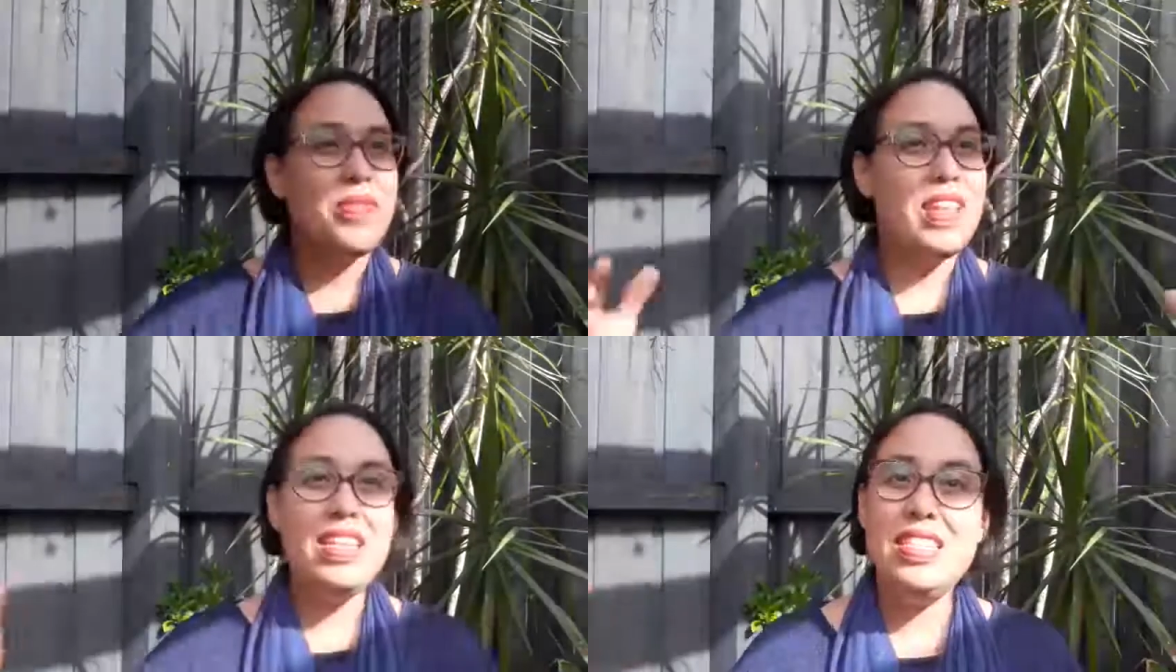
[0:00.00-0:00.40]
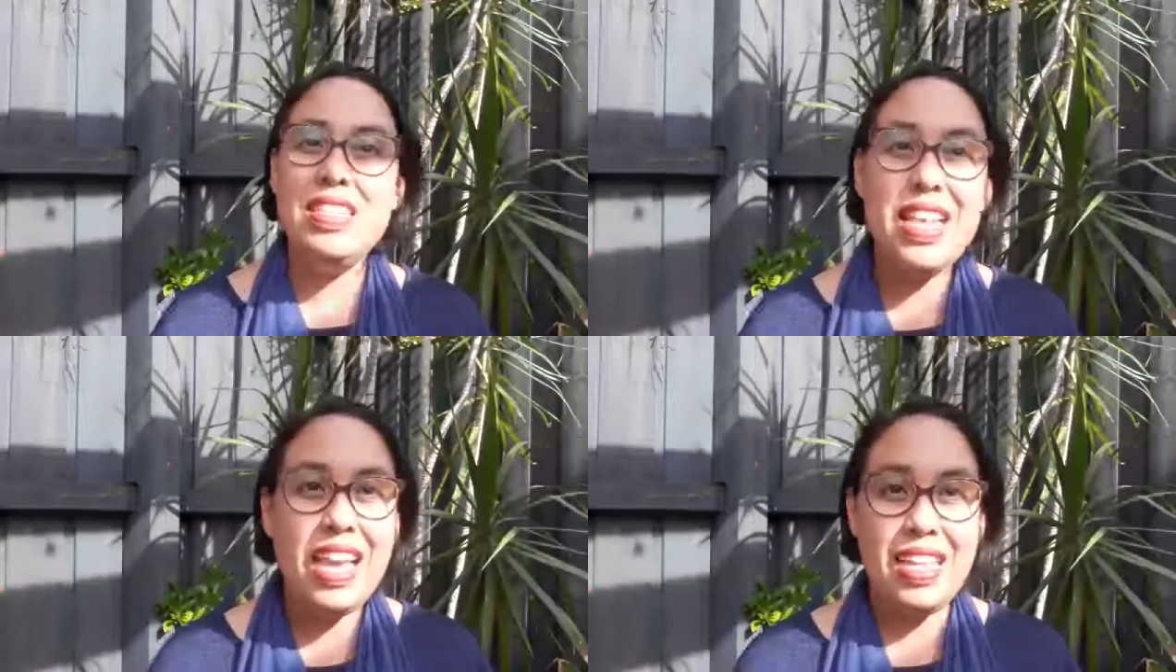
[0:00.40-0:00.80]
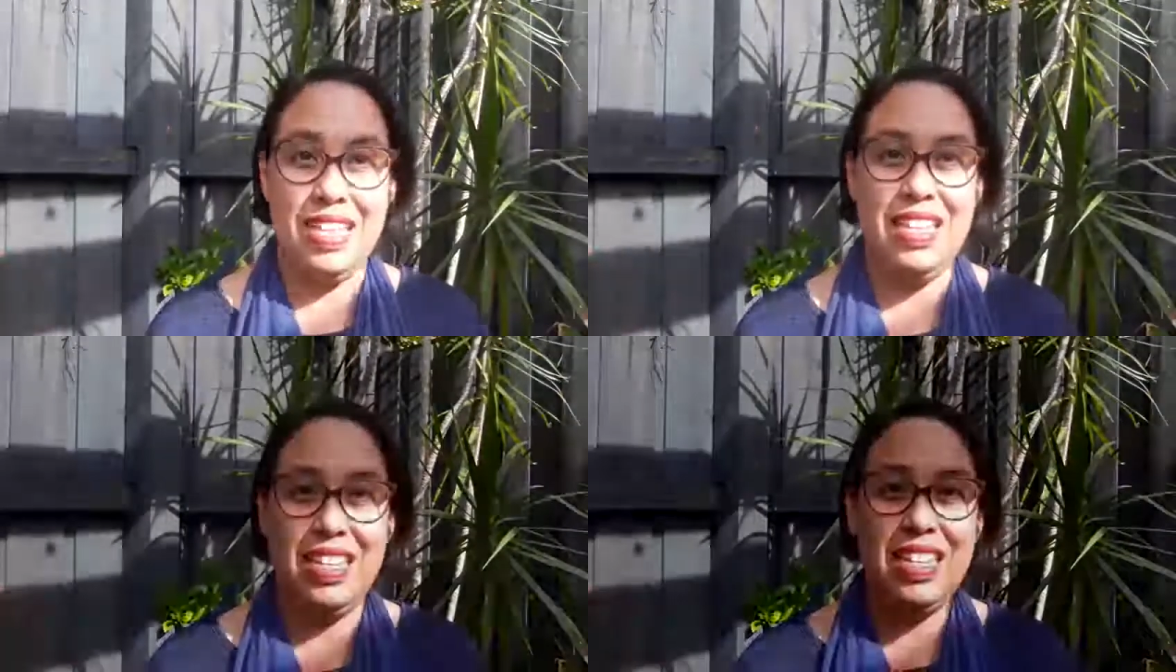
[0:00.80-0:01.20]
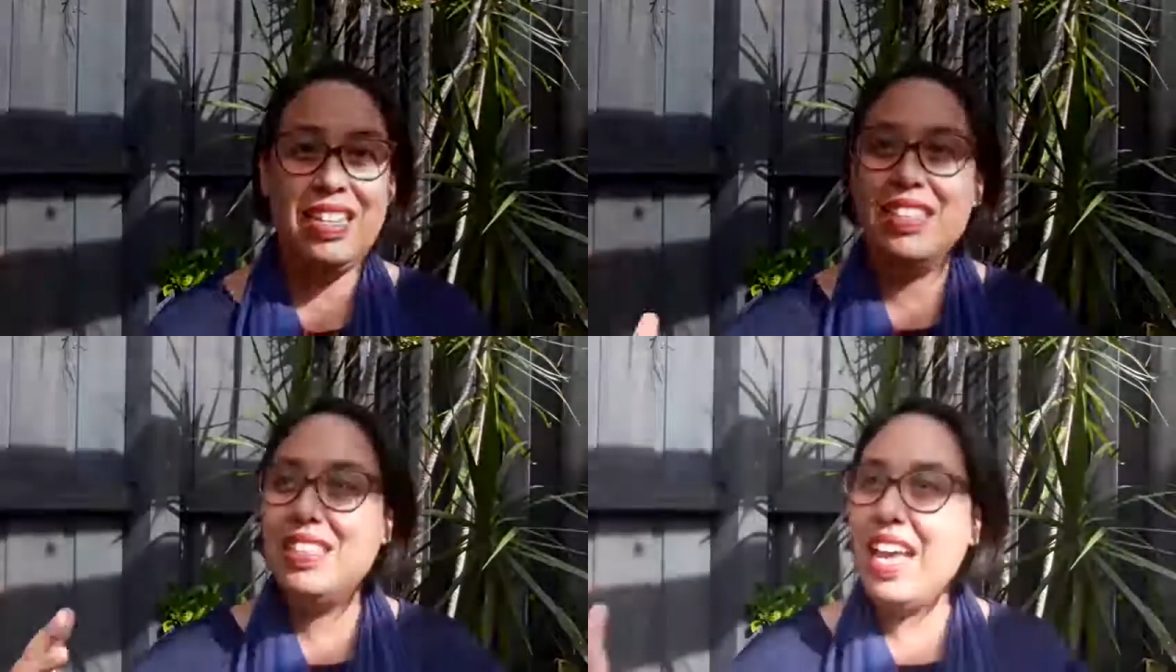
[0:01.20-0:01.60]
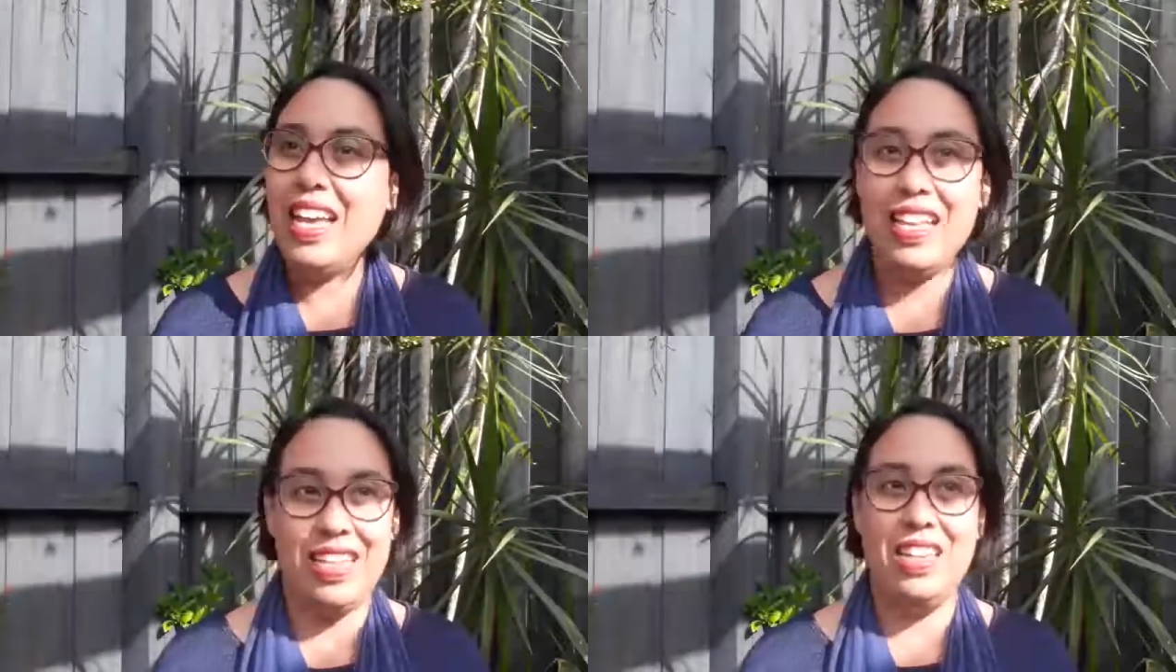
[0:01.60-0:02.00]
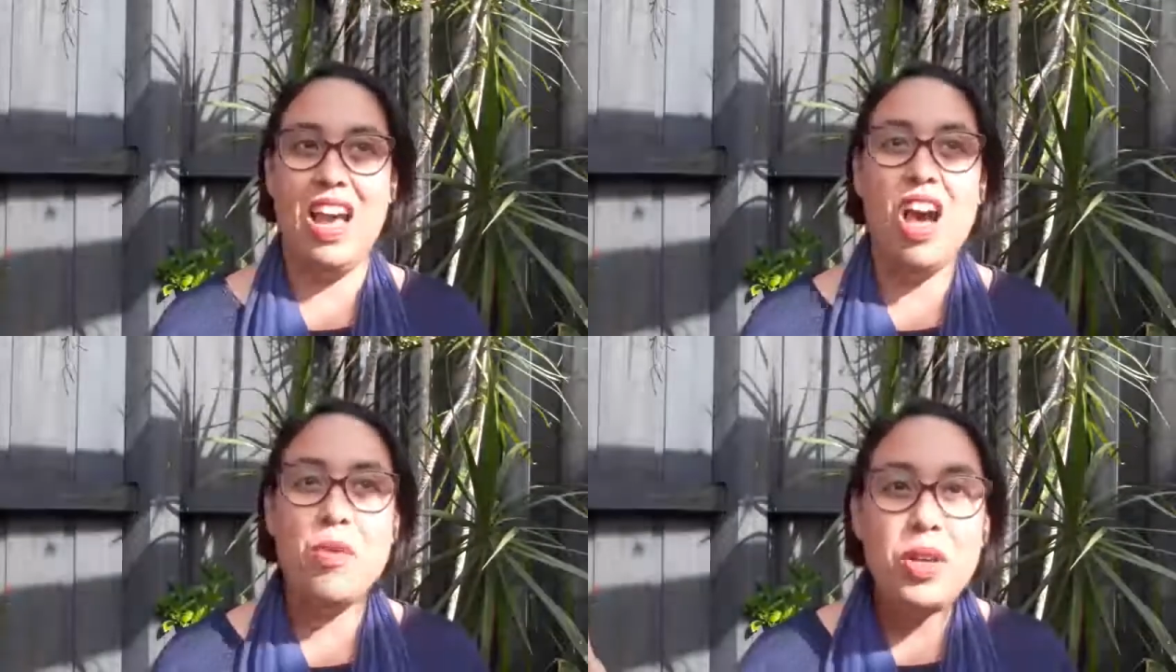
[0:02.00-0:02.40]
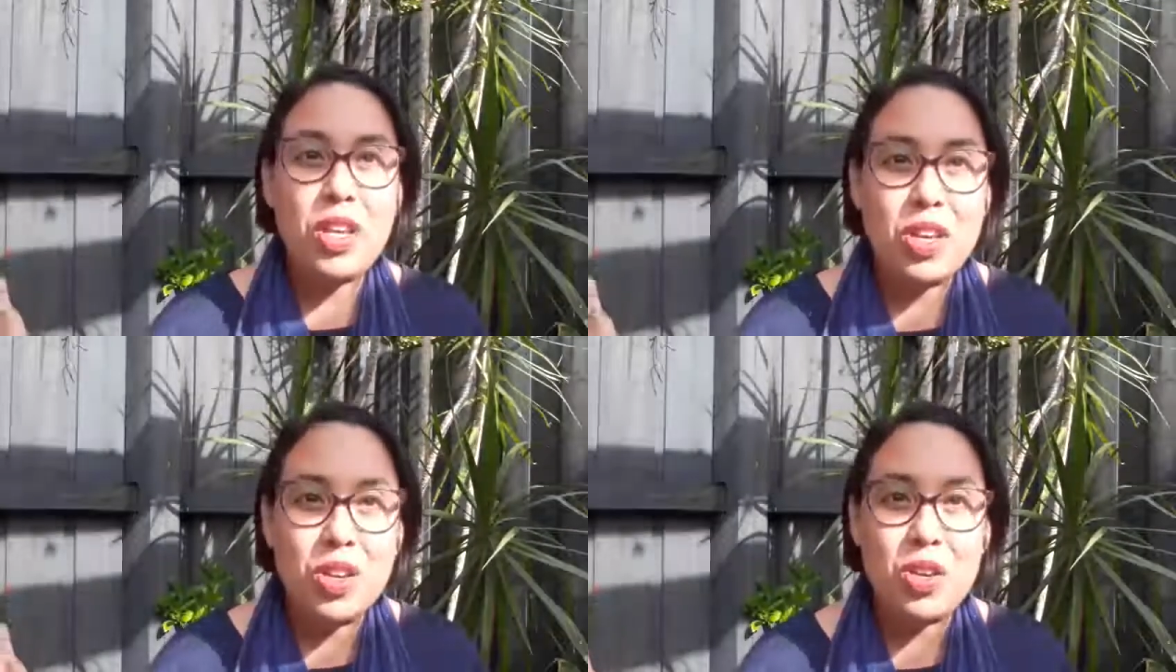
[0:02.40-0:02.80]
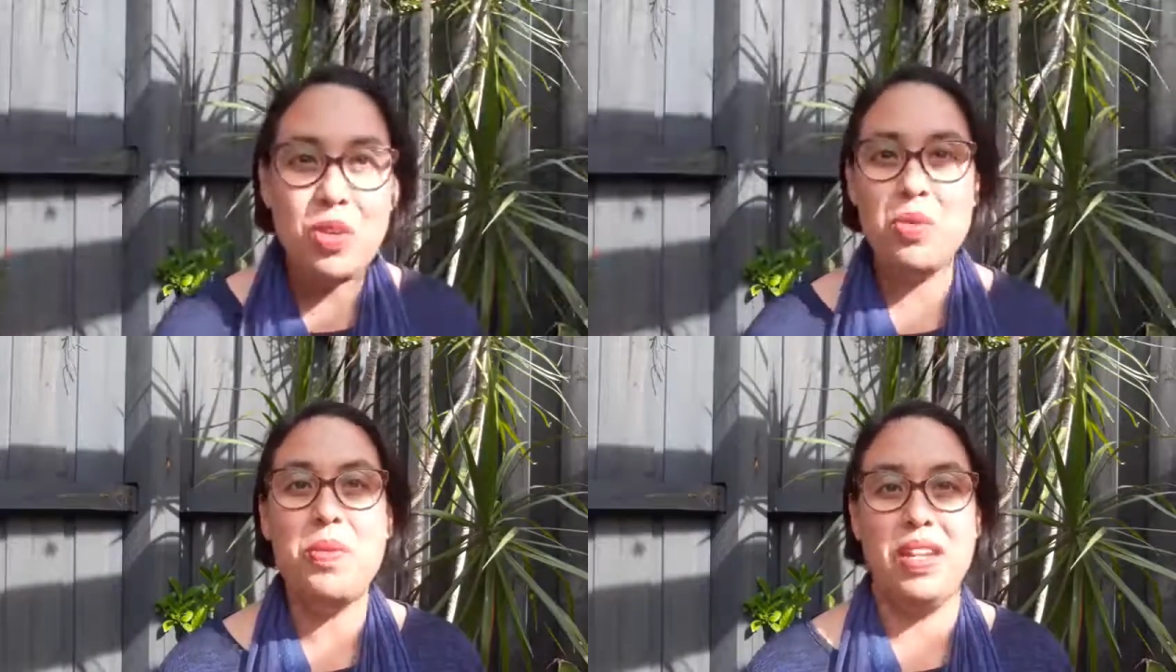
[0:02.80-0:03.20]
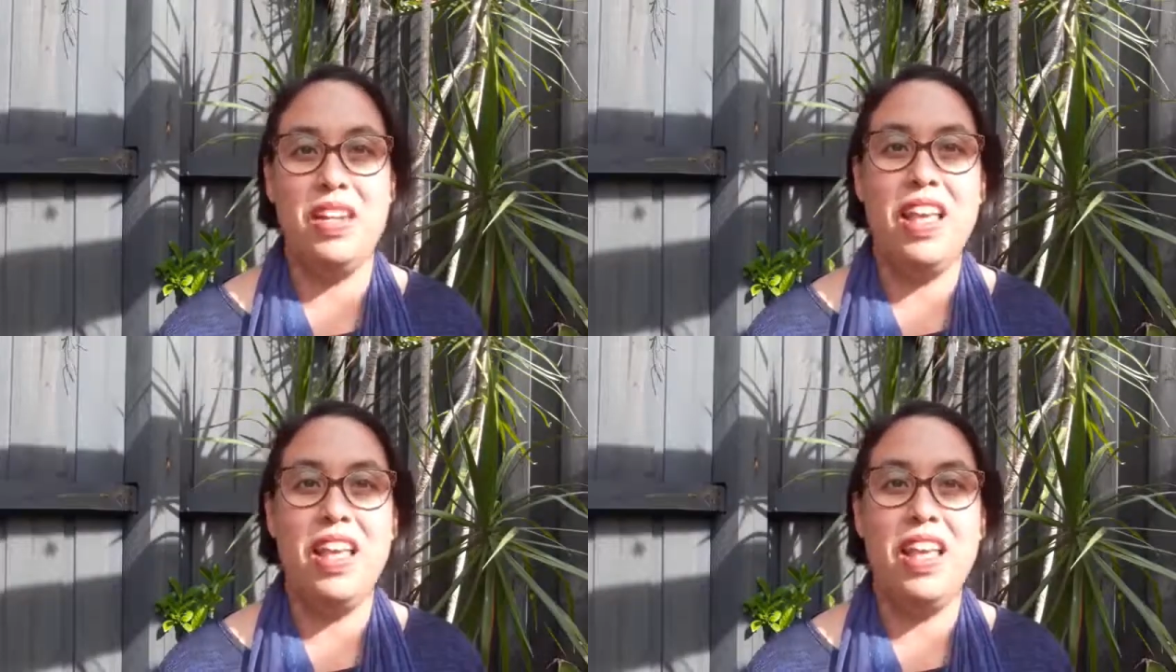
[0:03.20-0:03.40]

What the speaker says: exactly. I'm human.